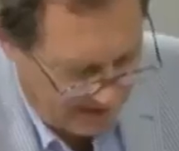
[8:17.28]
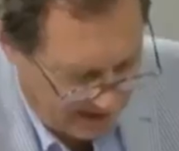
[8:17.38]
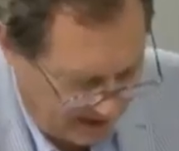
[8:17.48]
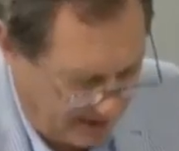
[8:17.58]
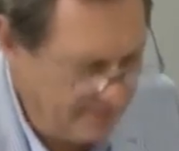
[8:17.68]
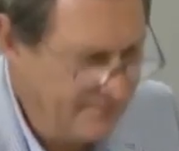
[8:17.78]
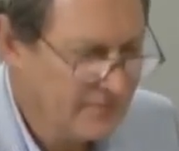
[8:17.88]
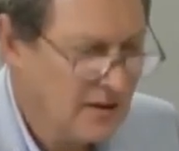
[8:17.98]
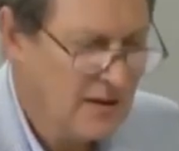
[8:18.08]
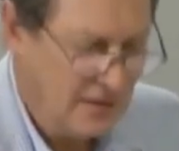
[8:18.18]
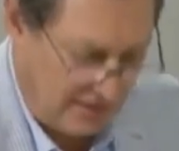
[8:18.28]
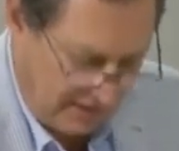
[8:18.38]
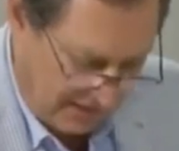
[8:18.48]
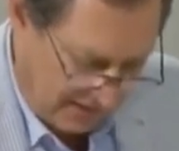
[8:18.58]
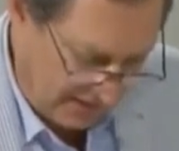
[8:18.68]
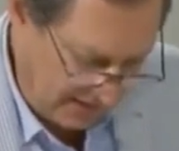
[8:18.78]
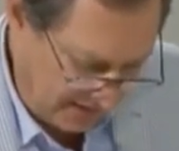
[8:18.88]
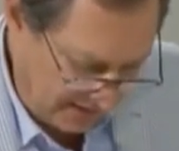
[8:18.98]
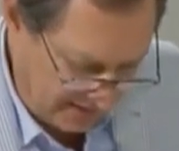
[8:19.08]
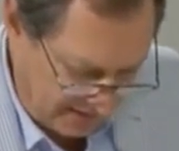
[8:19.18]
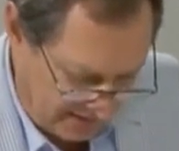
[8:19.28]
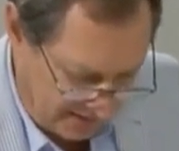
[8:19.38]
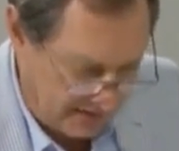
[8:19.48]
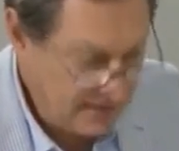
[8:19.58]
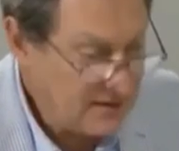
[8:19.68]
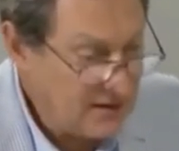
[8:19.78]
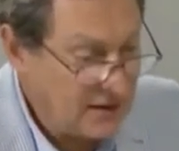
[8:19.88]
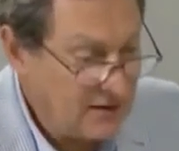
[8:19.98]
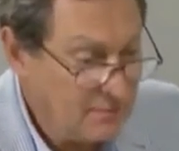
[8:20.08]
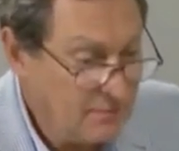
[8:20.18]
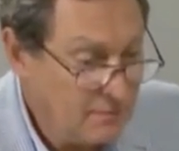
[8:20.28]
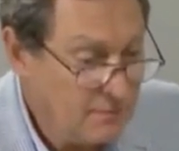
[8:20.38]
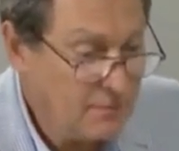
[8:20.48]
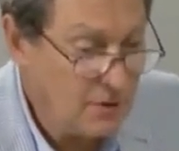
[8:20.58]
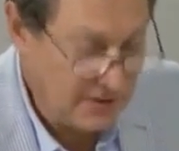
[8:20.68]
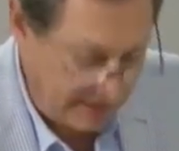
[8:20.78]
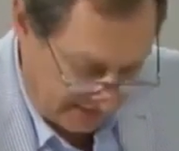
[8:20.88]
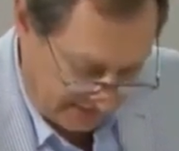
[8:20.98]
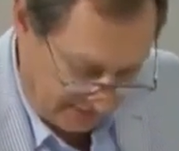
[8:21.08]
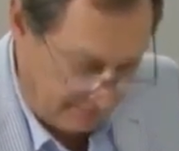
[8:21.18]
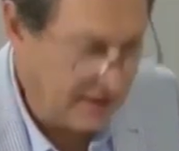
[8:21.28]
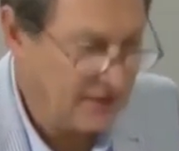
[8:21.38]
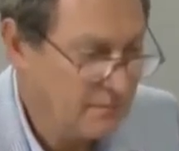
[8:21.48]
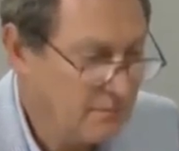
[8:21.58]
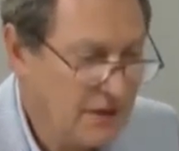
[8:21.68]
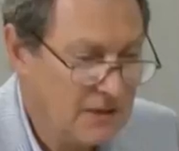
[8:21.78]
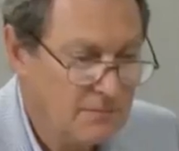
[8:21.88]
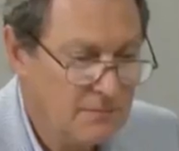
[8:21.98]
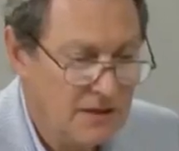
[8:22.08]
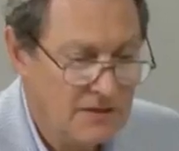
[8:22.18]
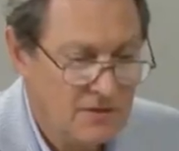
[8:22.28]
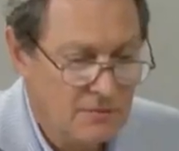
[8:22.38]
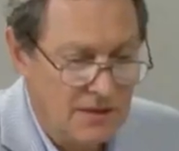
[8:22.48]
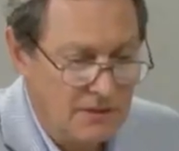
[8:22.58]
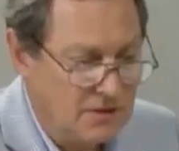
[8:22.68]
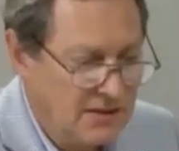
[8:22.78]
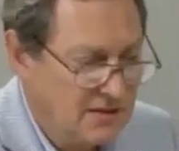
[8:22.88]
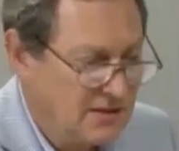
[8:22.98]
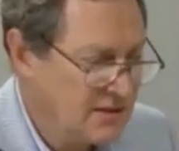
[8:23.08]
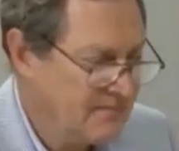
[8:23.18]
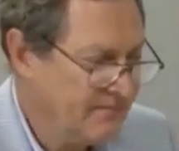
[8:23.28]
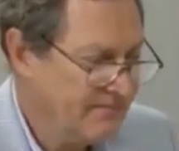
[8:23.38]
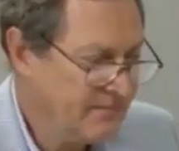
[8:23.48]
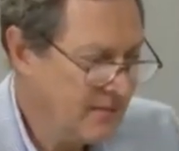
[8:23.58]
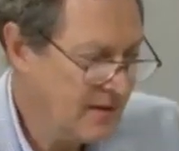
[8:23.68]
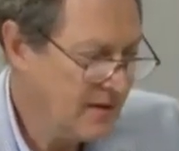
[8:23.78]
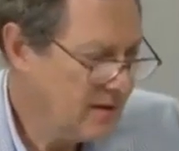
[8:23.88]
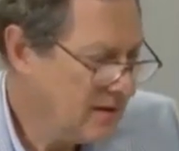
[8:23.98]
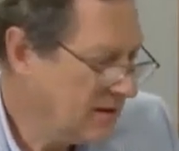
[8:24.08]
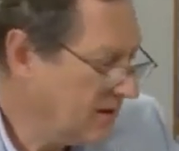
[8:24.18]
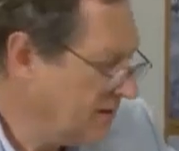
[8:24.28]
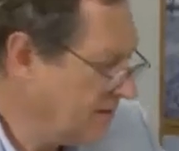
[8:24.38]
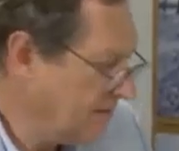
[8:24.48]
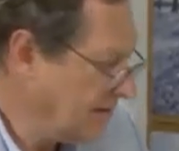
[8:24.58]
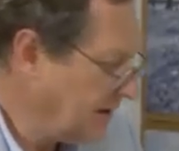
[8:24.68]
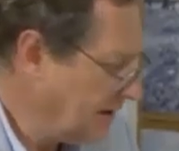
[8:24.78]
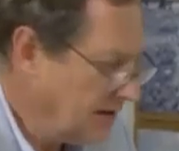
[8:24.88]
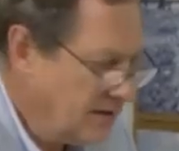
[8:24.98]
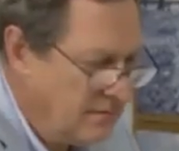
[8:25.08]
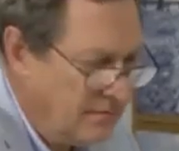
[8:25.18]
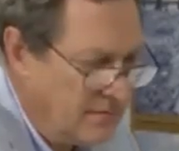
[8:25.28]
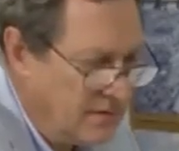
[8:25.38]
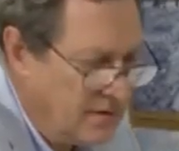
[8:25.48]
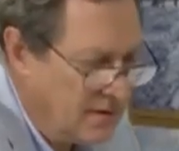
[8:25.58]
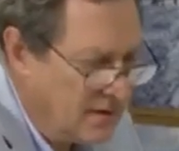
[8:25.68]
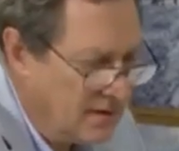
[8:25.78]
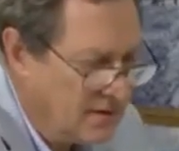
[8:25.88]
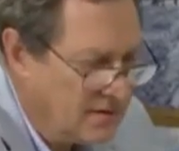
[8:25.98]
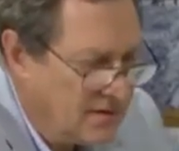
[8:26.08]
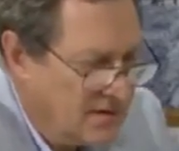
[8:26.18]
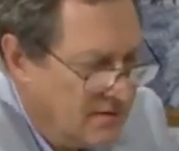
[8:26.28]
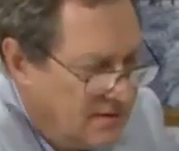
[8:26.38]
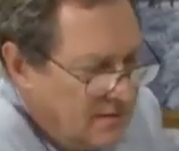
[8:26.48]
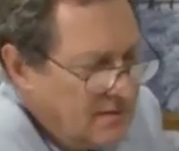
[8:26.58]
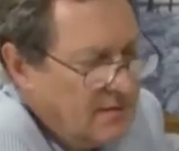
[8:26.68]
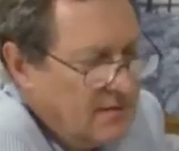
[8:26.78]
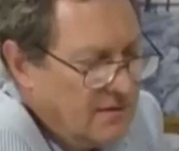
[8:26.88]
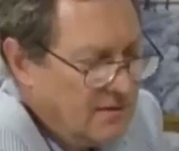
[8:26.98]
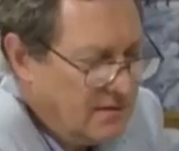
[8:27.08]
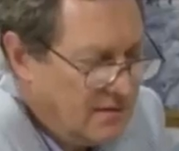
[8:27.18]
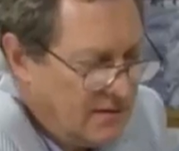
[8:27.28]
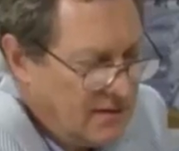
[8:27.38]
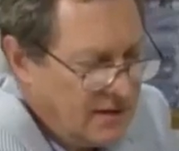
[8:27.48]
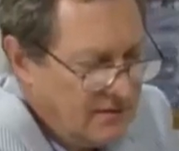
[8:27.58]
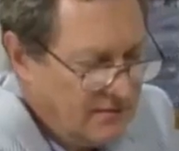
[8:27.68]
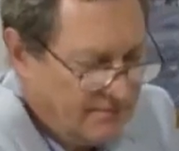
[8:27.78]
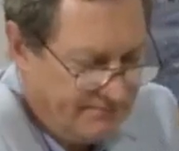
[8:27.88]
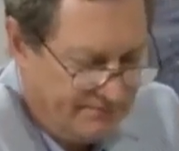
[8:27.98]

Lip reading: Thank you. Can I take the booklet and the pen and paper, pencil back, please? Thank you. Just thank you.